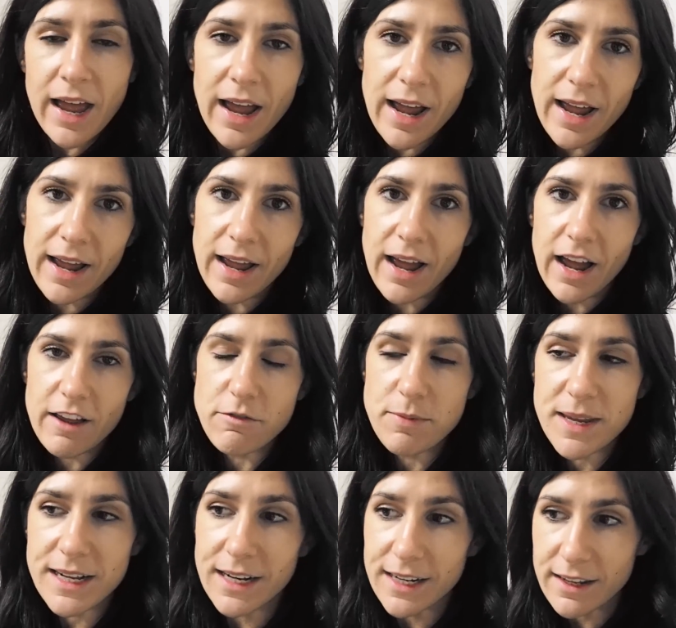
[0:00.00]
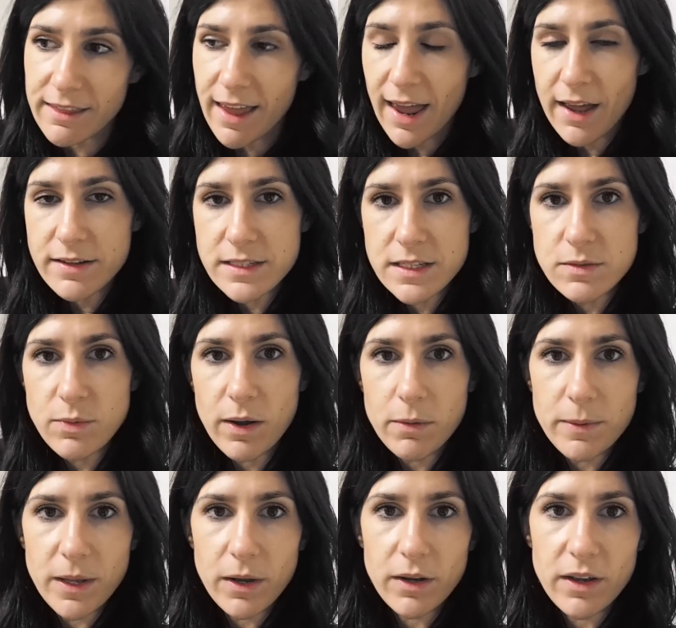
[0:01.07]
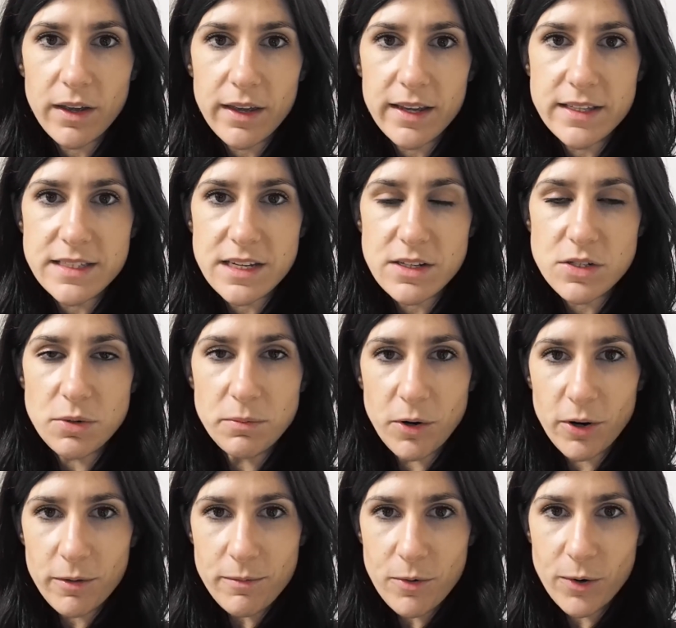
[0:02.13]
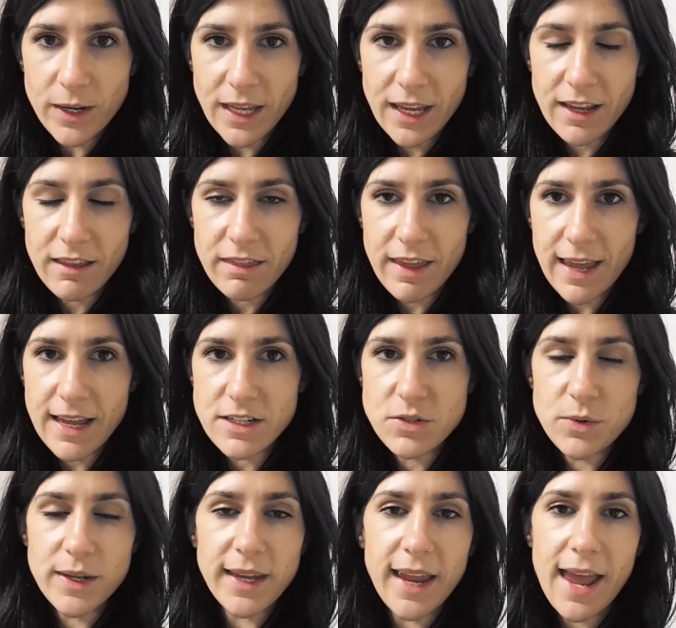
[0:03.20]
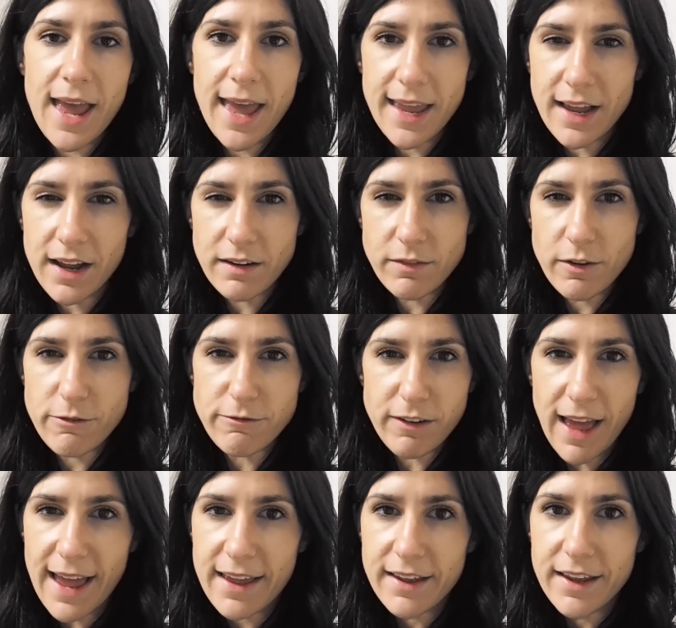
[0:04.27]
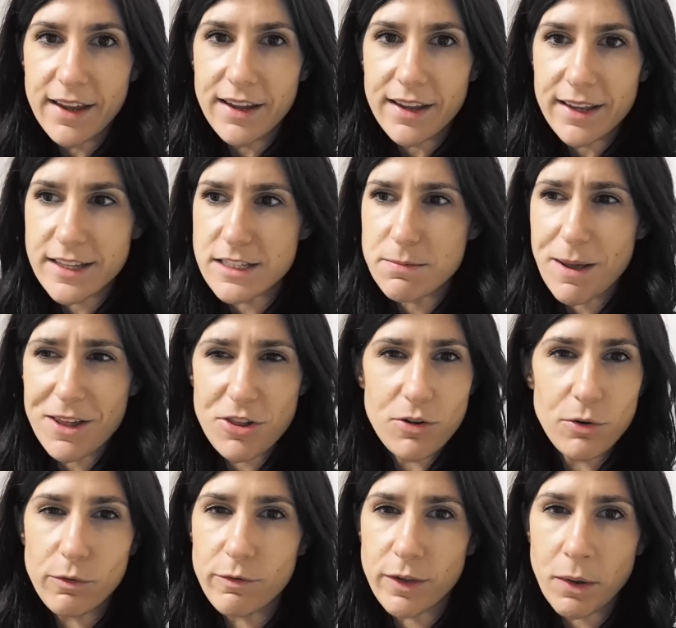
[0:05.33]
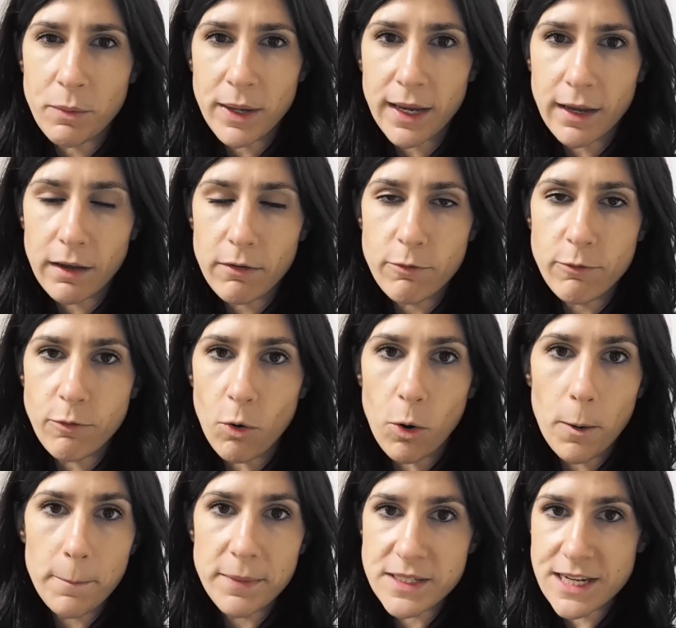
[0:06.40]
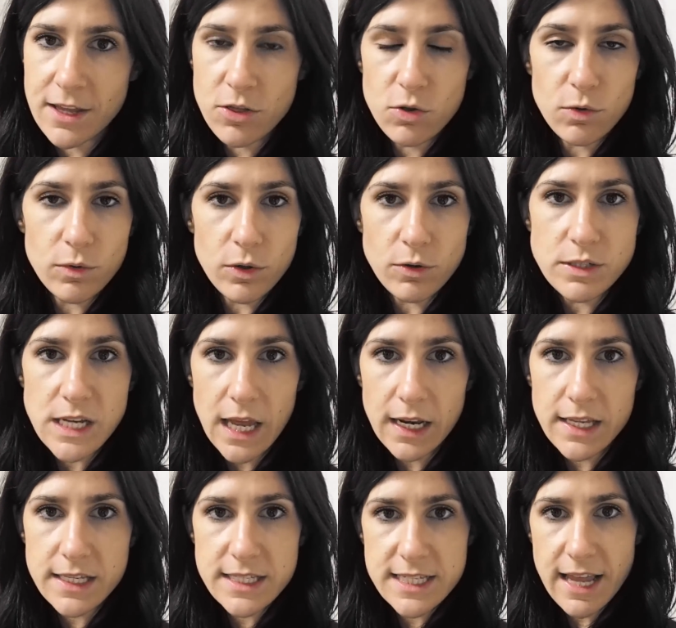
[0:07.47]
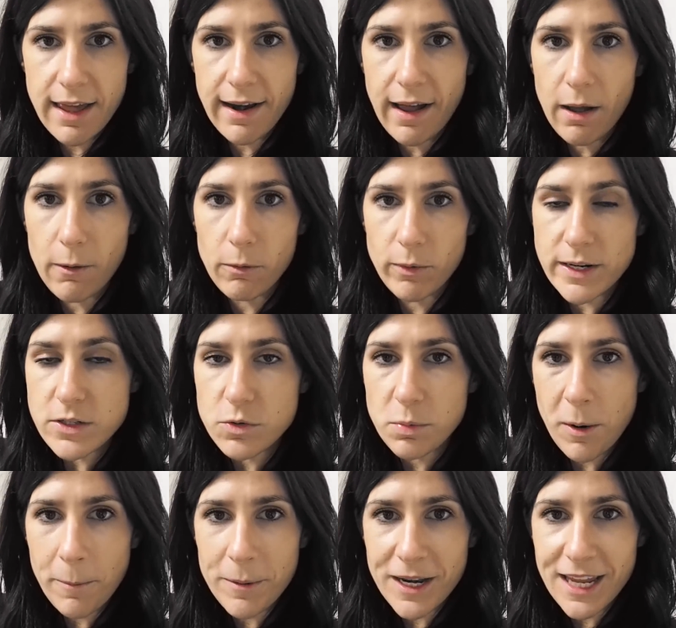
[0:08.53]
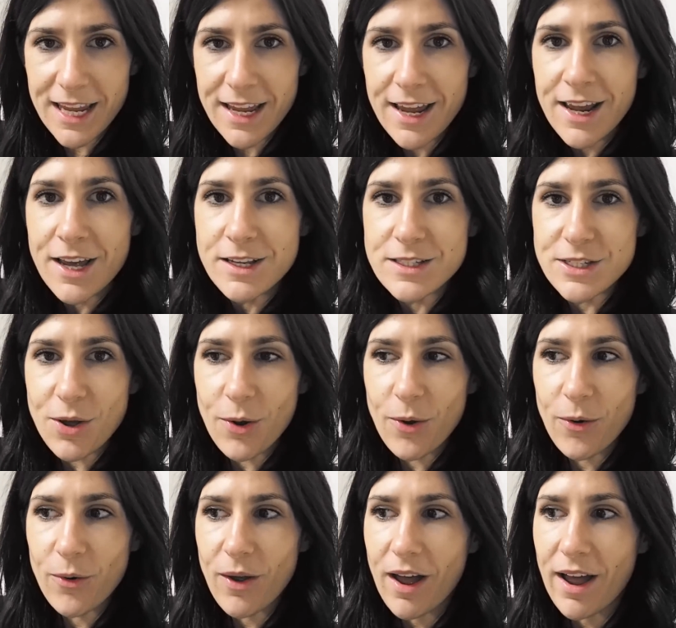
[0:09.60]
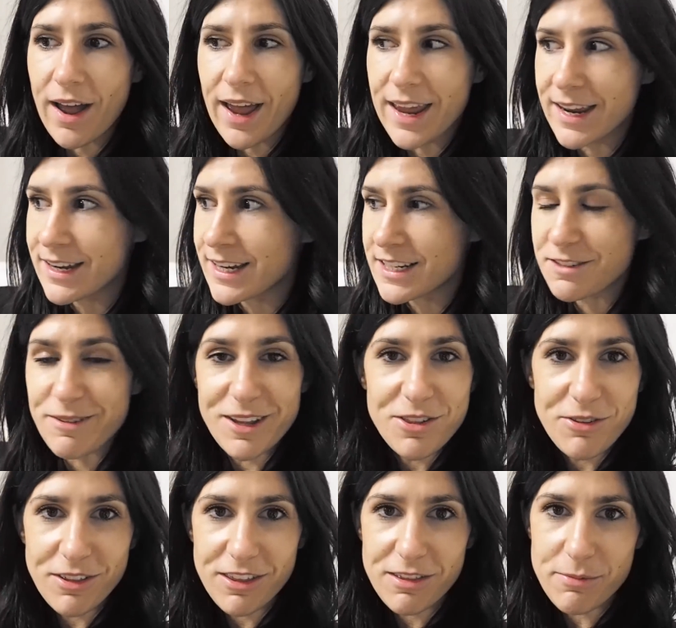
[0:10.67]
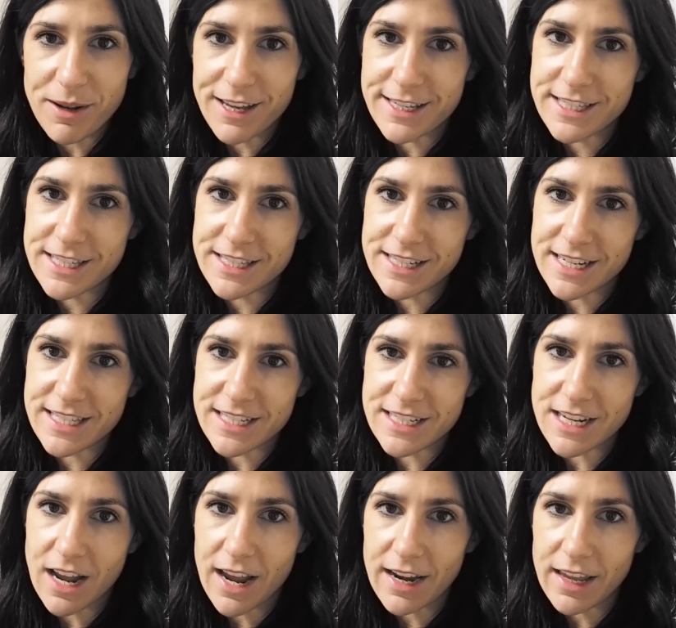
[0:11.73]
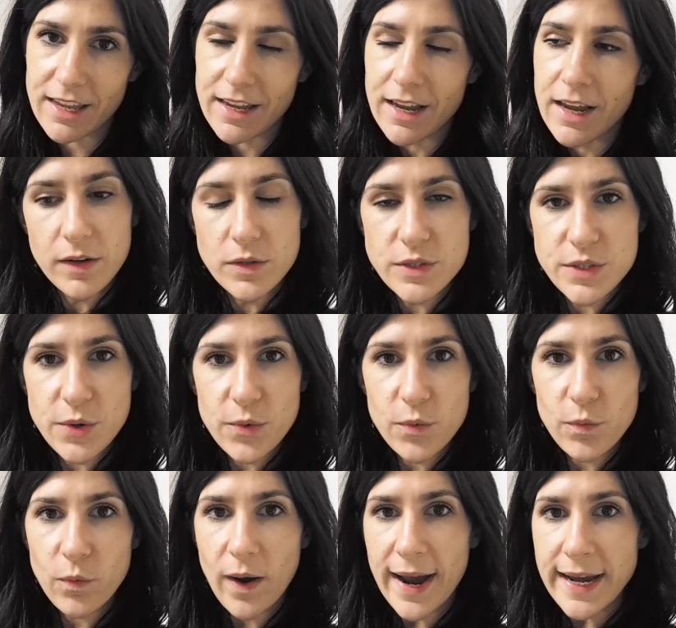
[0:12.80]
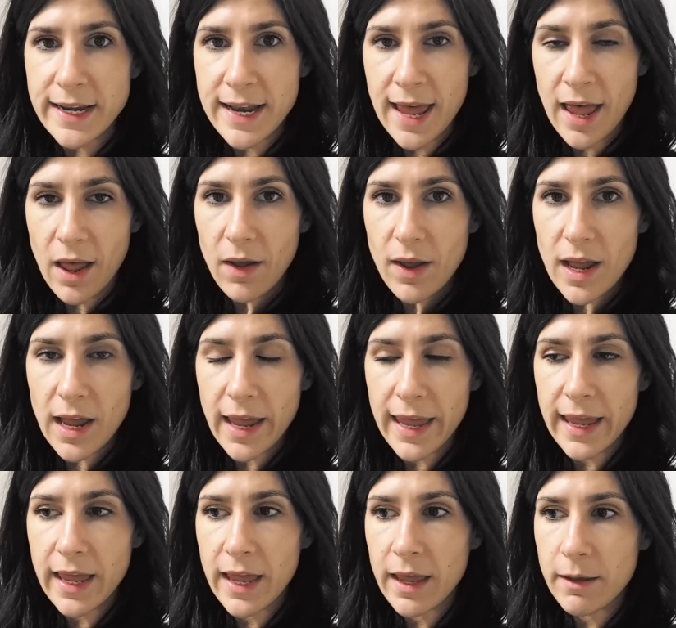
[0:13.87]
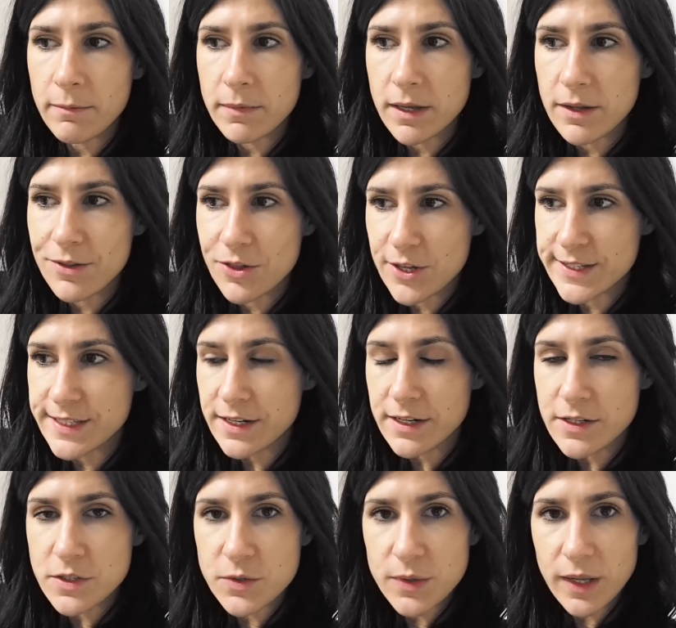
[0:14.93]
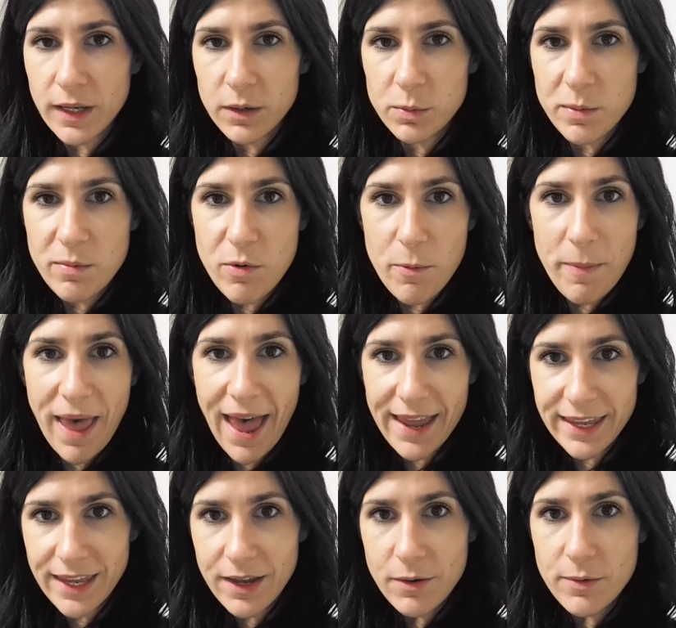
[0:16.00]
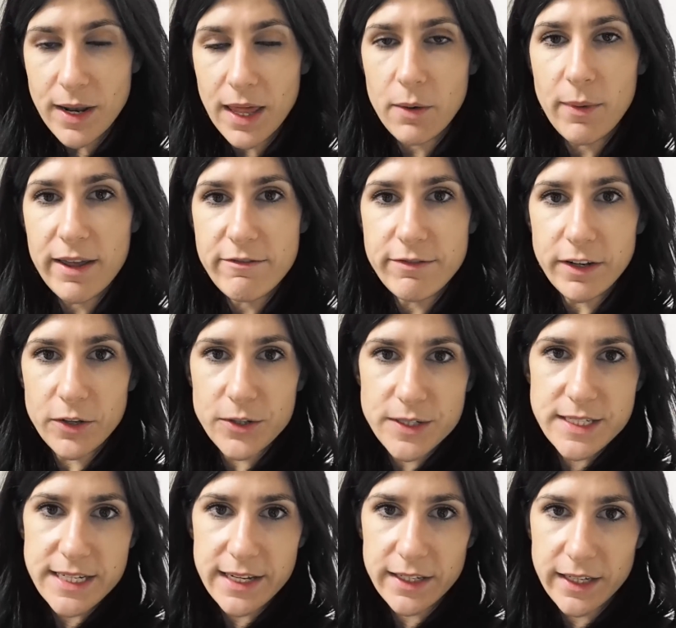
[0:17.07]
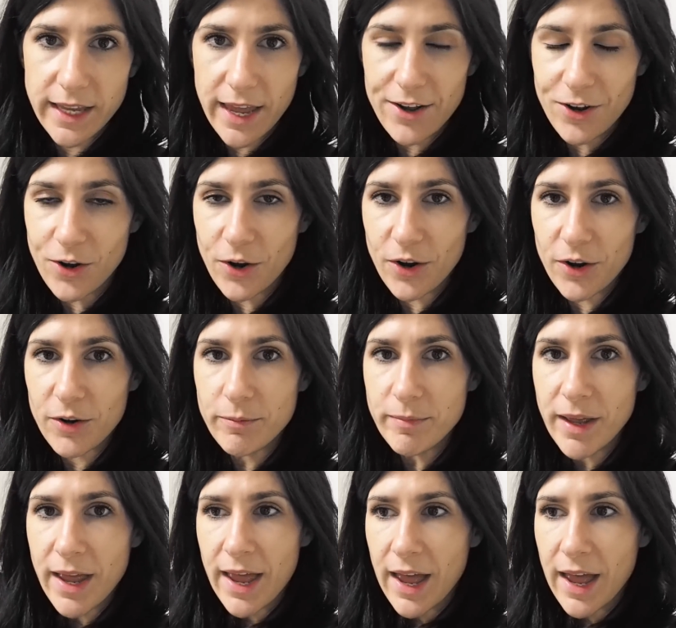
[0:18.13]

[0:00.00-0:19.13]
Uh, I've been cleaning the house as well because tomorrow morning they are doing a kind of a flat inspection or viewing for potential new tenants at our rental property. So I need to make sure that the place is nice and tidy. So right now I am just gonna do a little bit more packing while I wait for Luke to get home.